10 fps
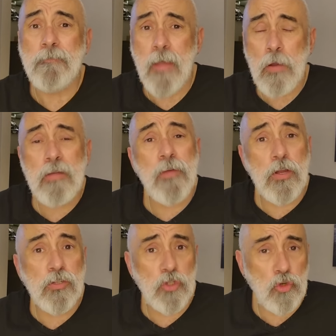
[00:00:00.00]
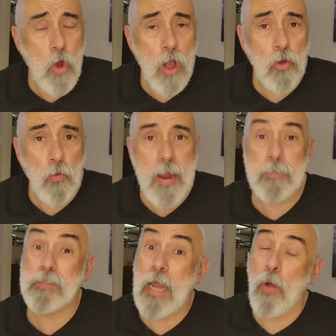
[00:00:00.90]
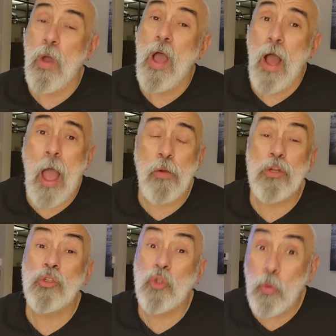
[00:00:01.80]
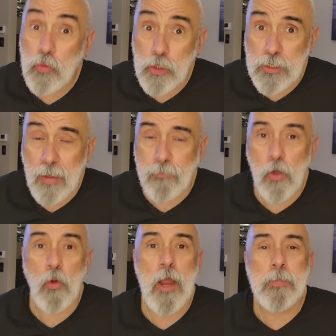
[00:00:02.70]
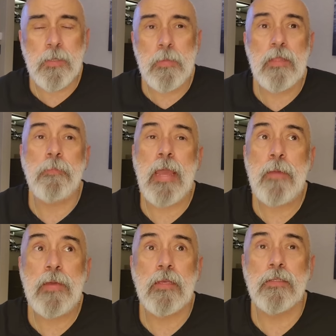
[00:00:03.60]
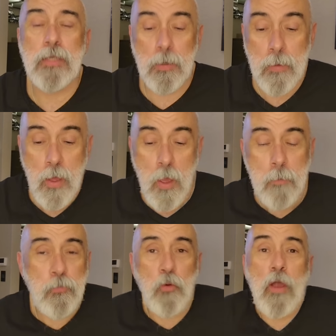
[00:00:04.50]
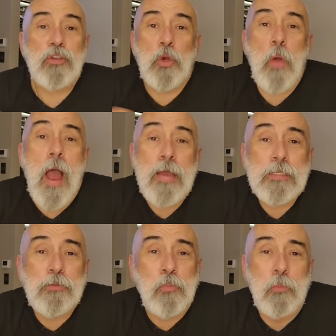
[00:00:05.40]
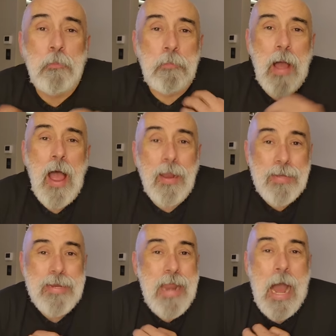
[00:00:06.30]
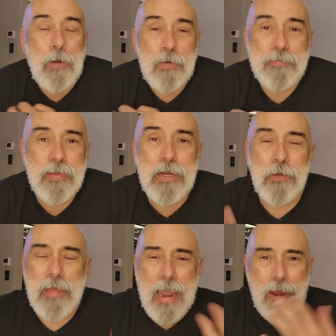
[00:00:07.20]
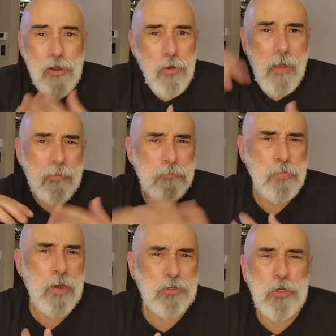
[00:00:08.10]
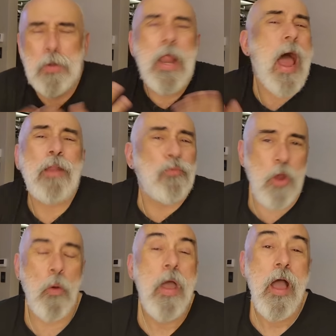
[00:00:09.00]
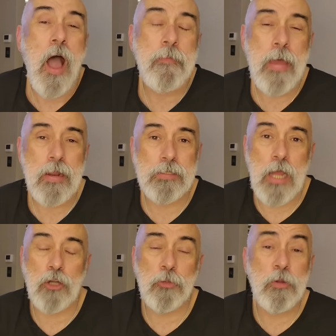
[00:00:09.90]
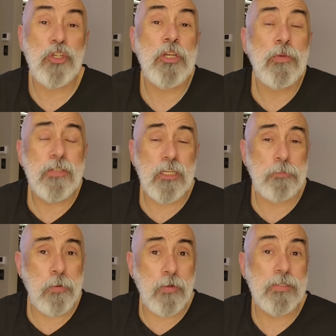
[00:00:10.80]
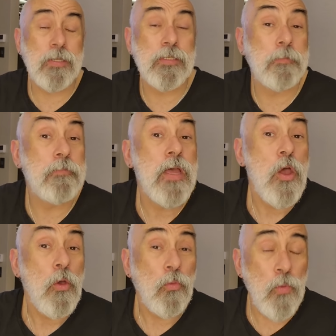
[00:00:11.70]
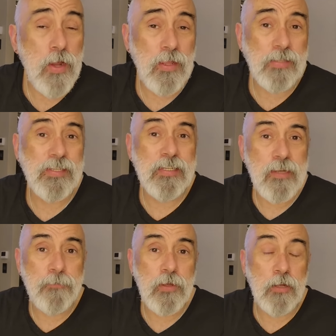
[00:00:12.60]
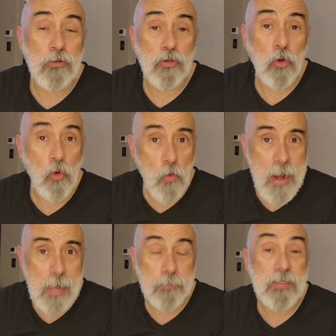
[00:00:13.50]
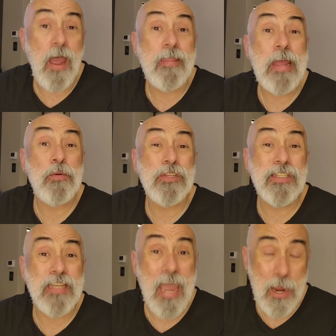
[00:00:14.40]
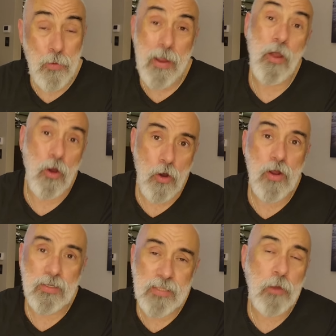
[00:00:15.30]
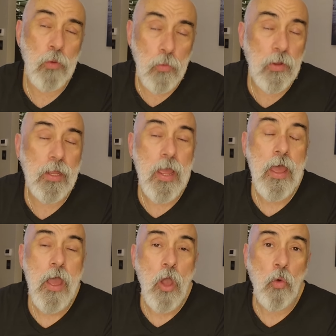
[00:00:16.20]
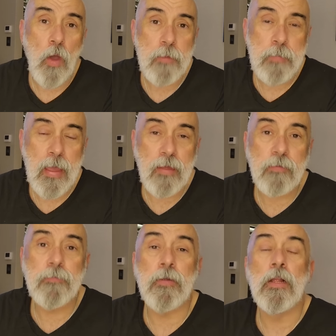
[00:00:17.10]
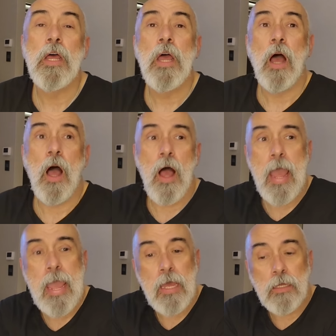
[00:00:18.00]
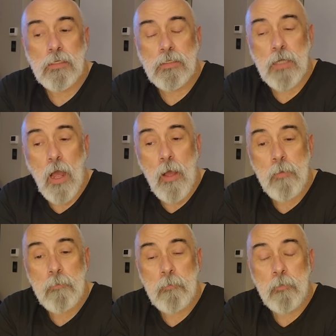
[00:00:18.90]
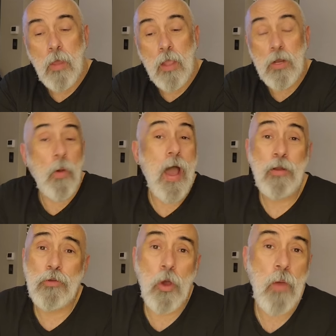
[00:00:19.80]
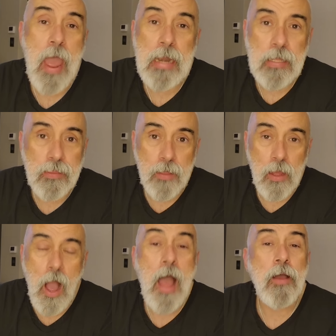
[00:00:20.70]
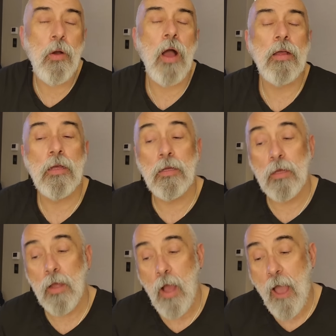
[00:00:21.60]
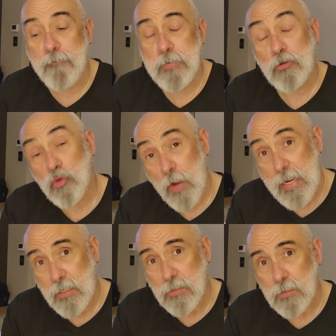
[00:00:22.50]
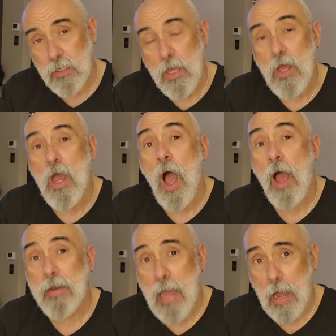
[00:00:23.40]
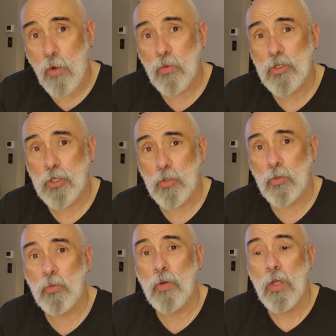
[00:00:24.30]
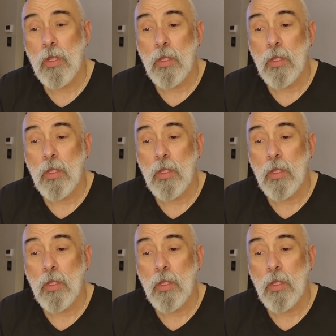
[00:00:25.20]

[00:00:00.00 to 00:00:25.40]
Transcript: Very, very strong cramps. Now, I would assume she's having cramps. I mean, the baby is in a pressurized body now with the, you know, the aircraft pressure, and I don't know. I'm not a doctor, but she was experiencing some really significant cramps, and they were scaring her because they were really quite painful. You know, I don't know anything. I've been trained on how to